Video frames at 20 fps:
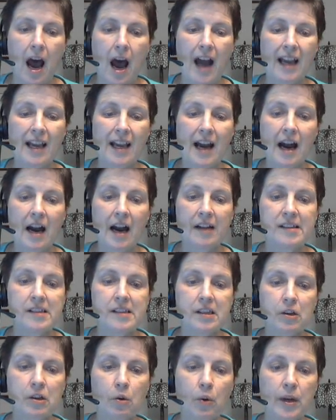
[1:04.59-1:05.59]
A
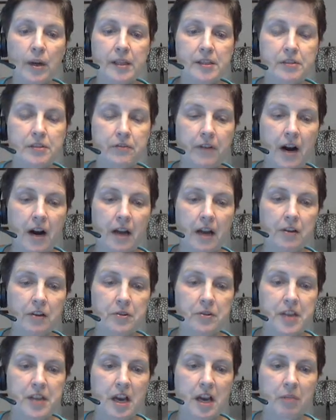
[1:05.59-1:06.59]
consequence
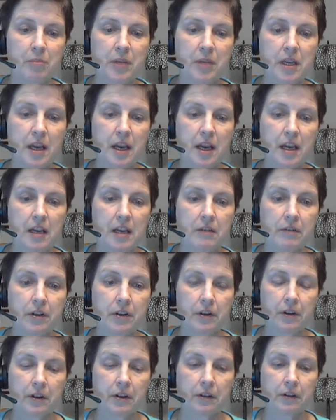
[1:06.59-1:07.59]
follows that
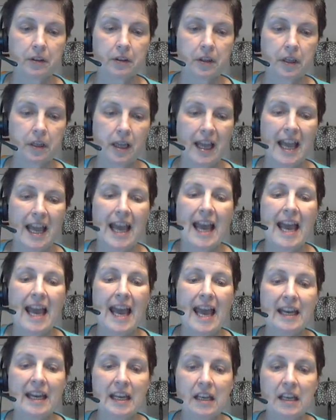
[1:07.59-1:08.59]
behavior.
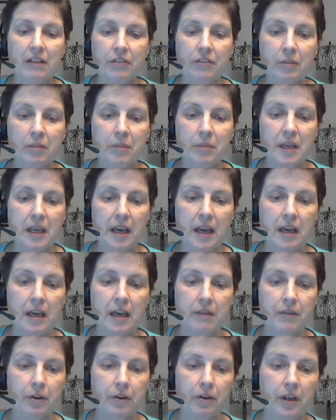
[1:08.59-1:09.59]
And if the
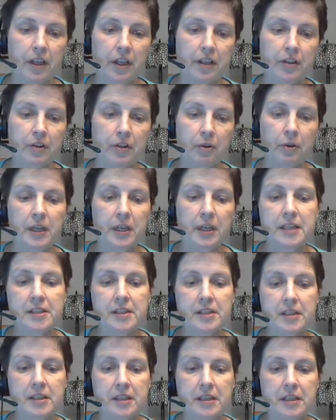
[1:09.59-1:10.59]
behavior
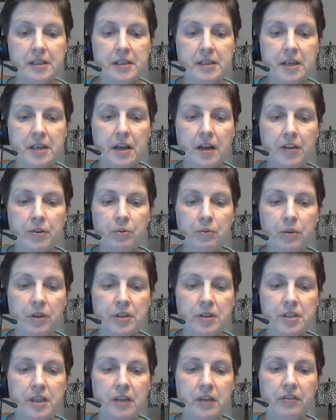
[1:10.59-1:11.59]
increases, in other
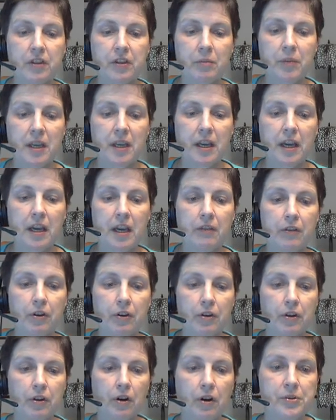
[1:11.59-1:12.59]
words, if the
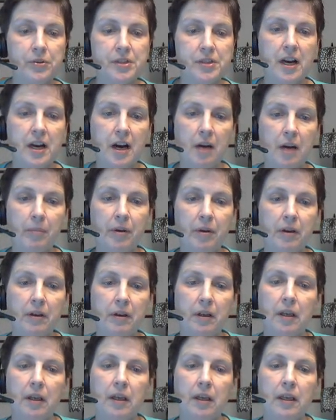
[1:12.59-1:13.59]
behavior goes up,
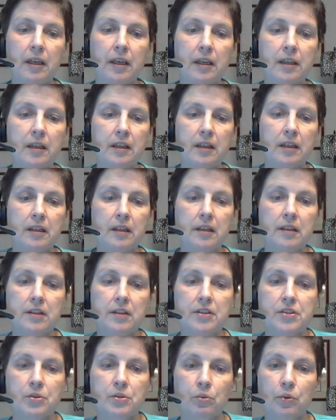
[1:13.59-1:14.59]
it
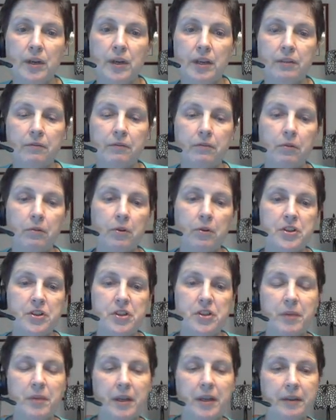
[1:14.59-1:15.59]
is
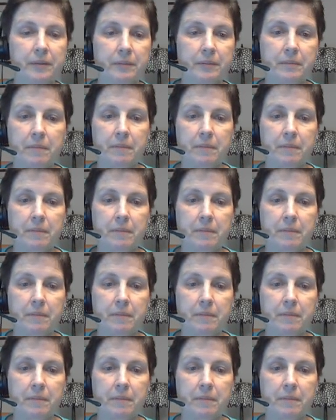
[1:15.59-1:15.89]
reinforcement.